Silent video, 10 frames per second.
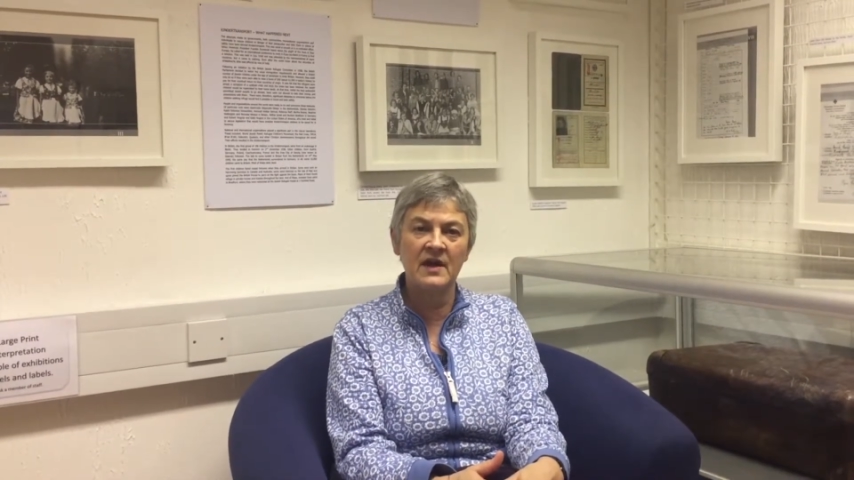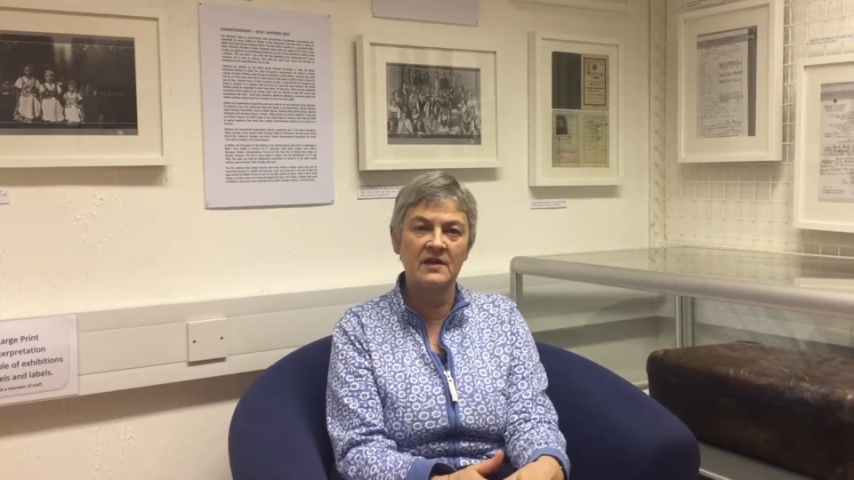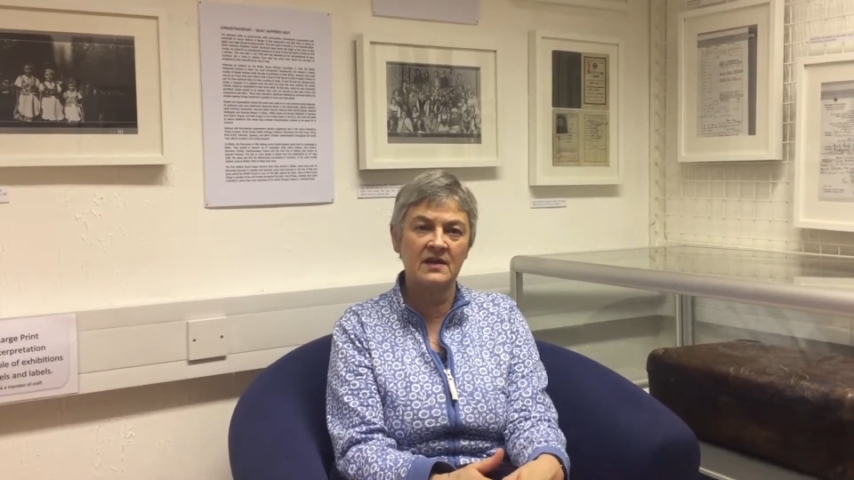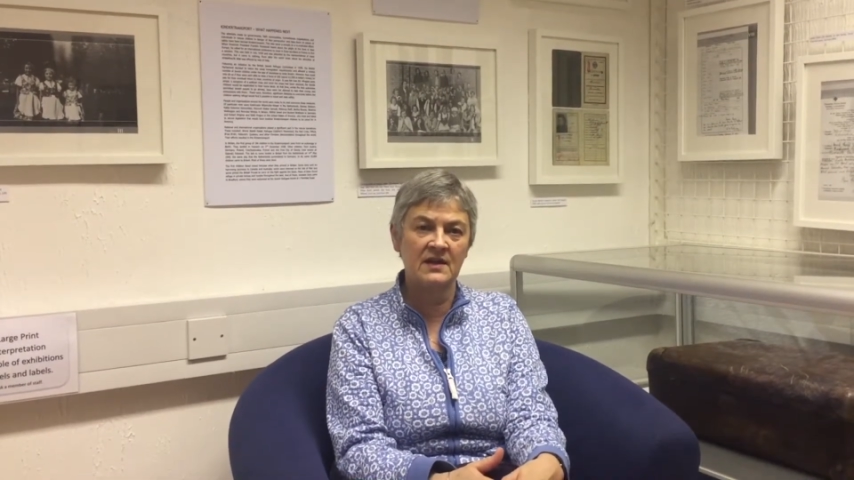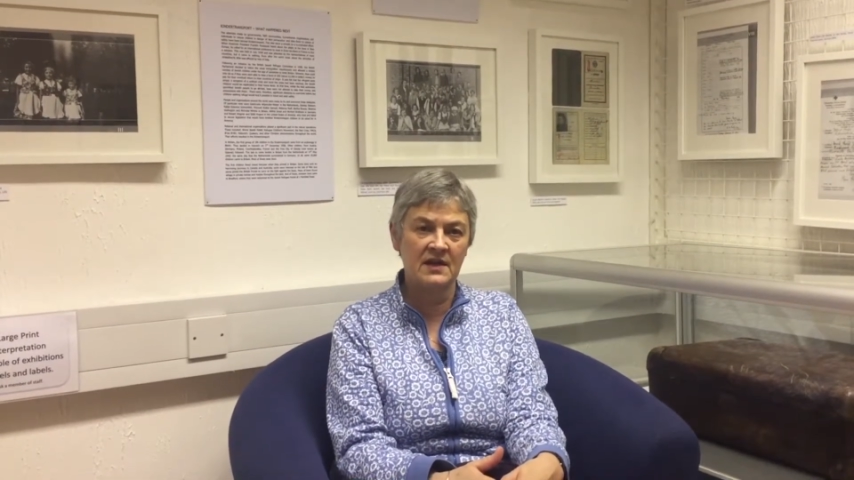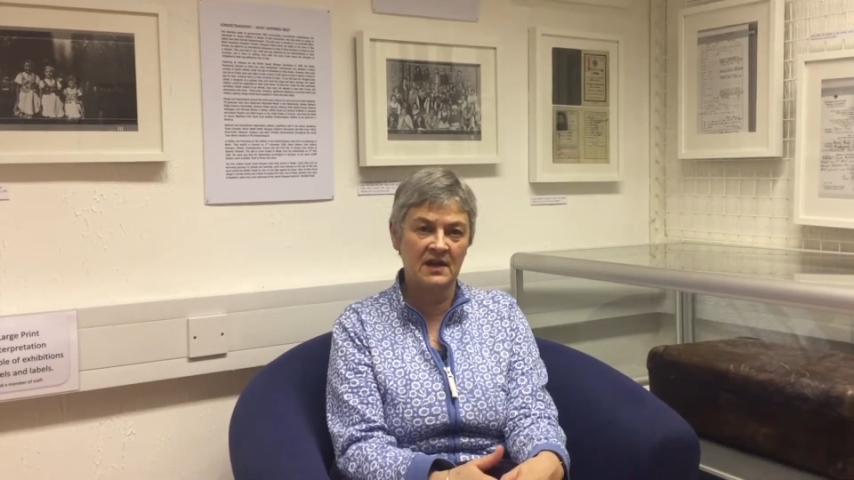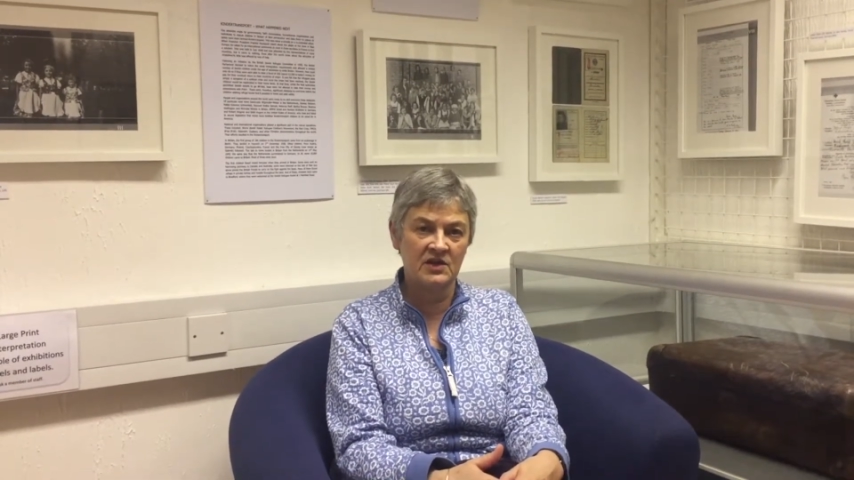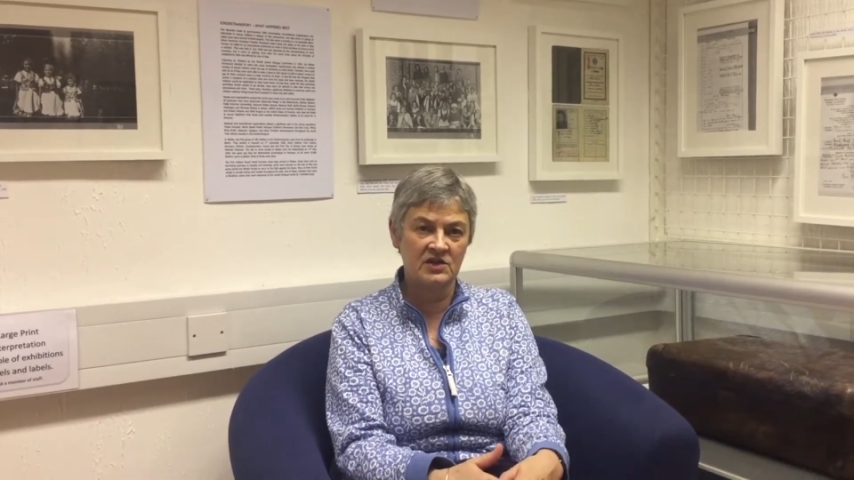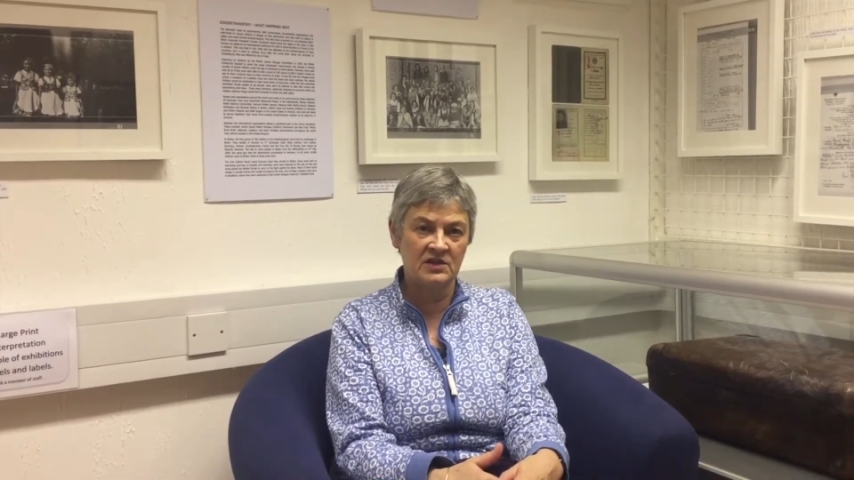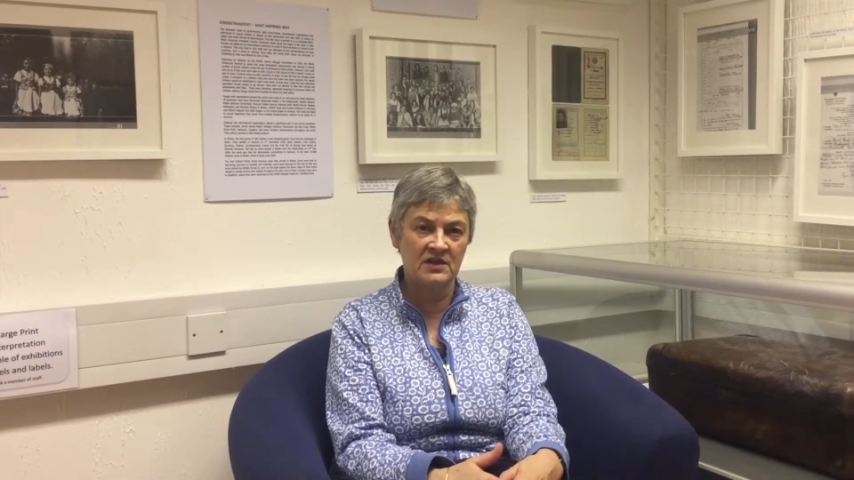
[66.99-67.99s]
make the
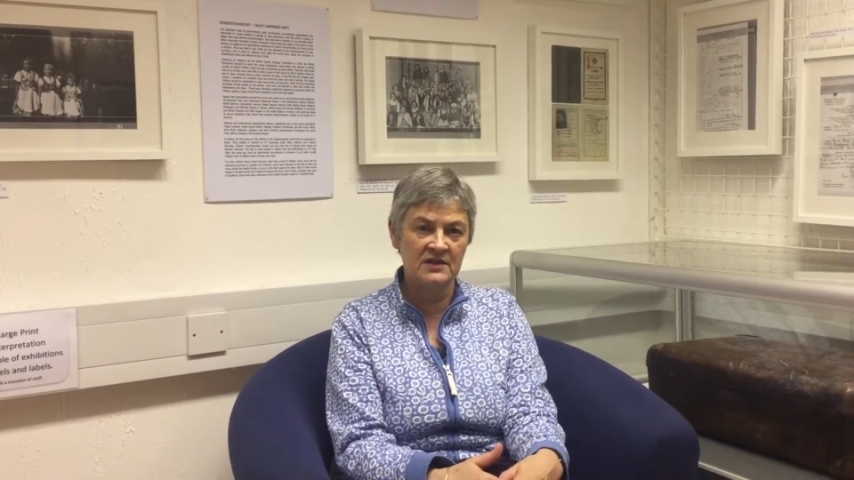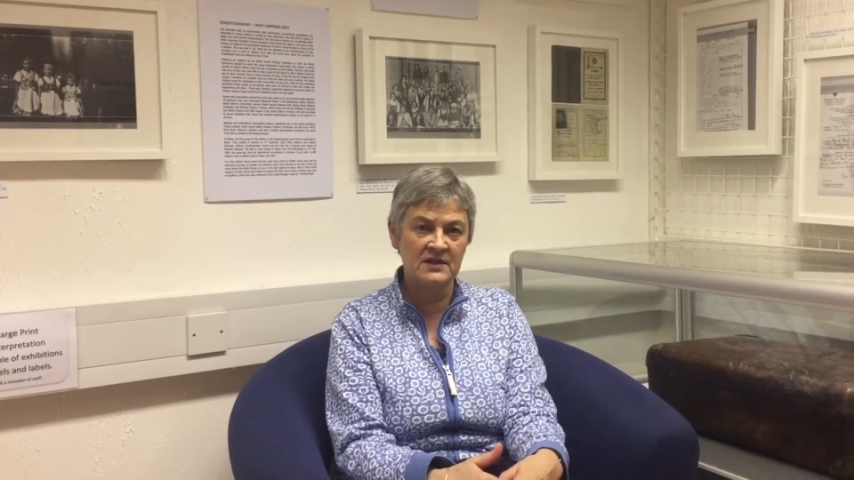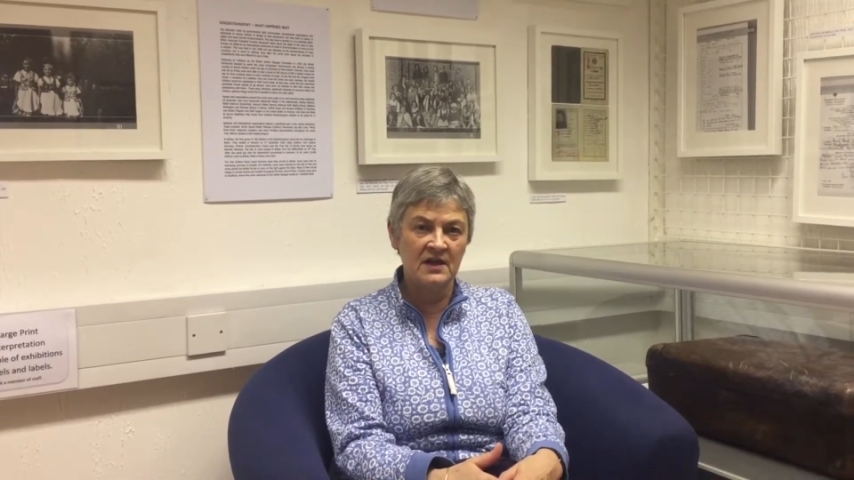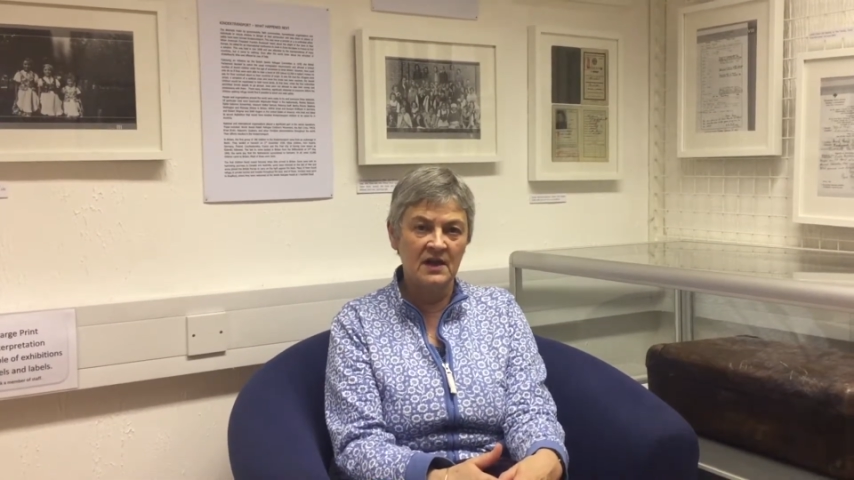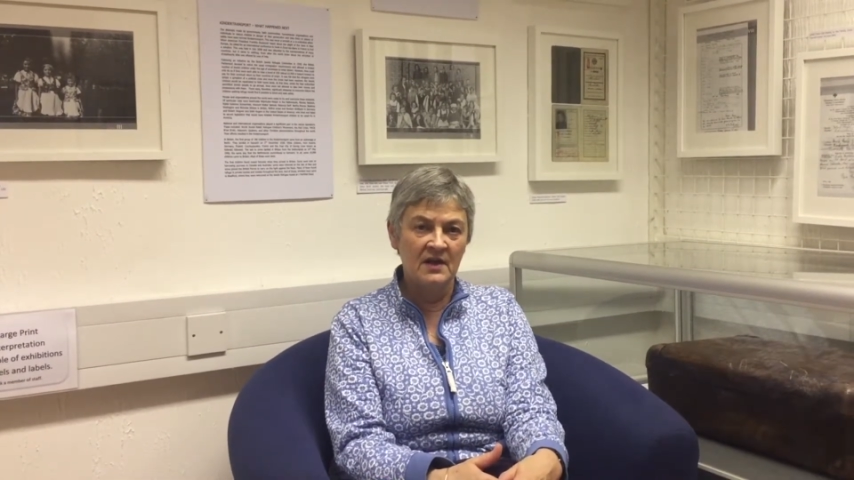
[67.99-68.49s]
connections.